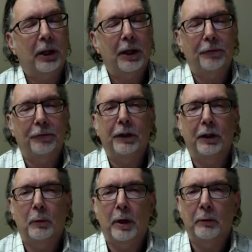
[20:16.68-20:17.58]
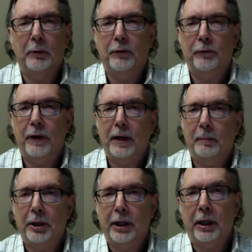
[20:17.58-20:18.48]
place to get away with your
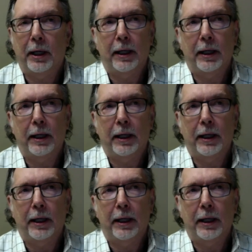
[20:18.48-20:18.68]
family,